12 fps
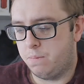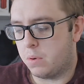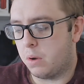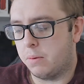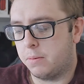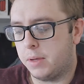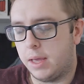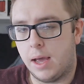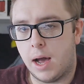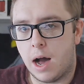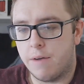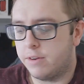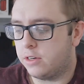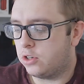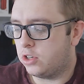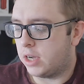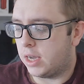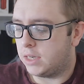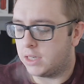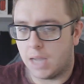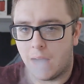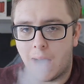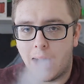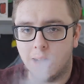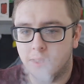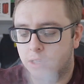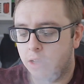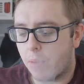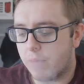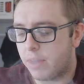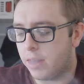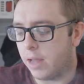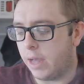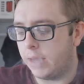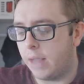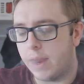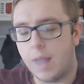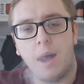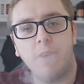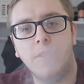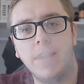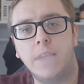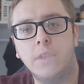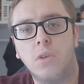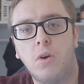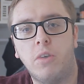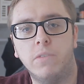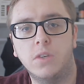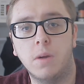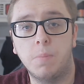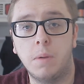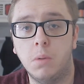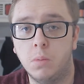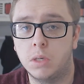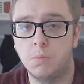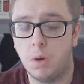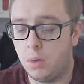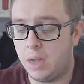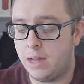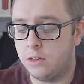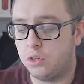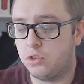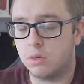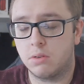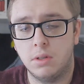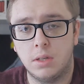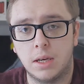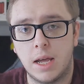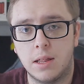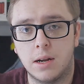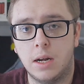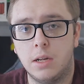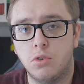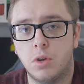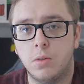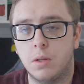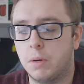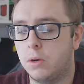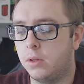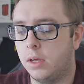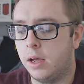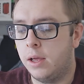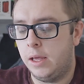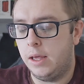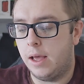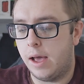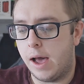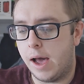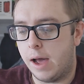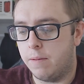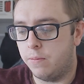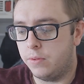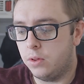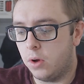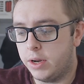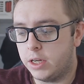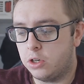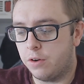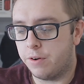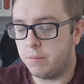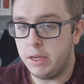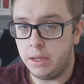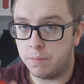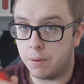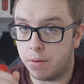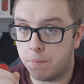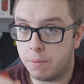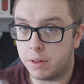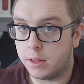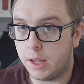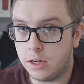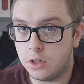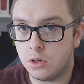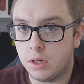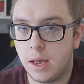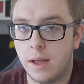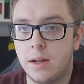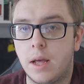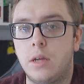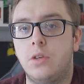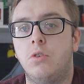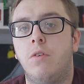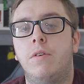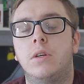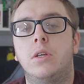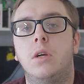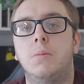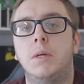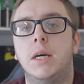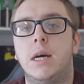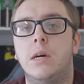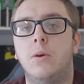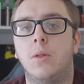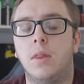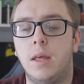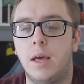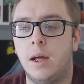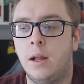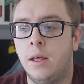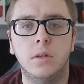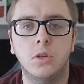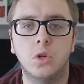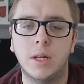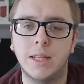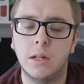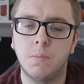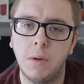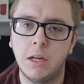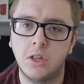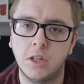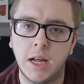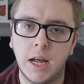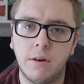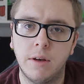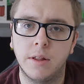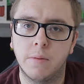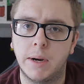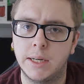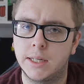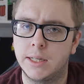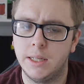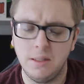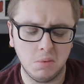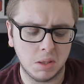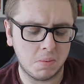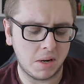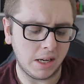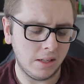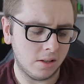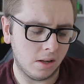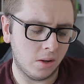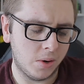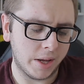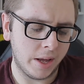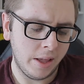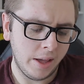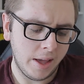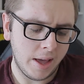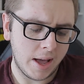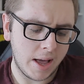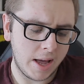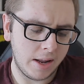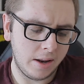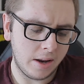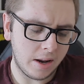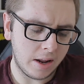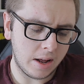probably average sized hands, however, and I have heard of some people with small hands struggling to get their hands round about it. Not an issue for me, but potentially an issue for some of you out there. So I did mention earlier that my screen was pretty dull on it, and